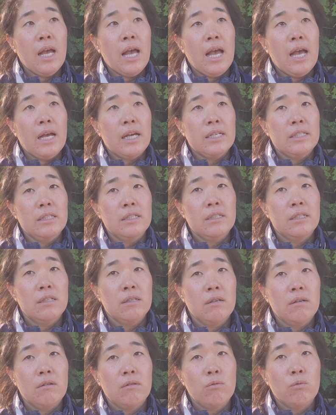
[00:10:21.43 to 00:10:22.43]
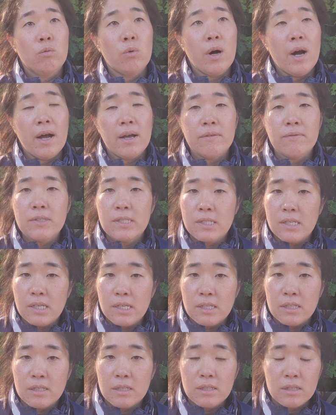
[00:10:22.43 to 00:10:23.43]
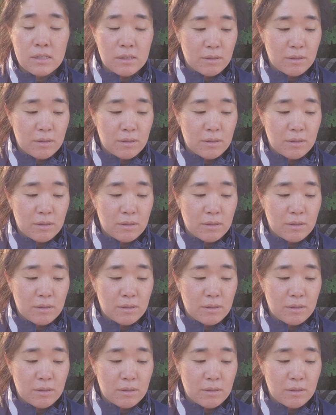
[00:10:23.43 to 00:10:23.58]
And what I've seen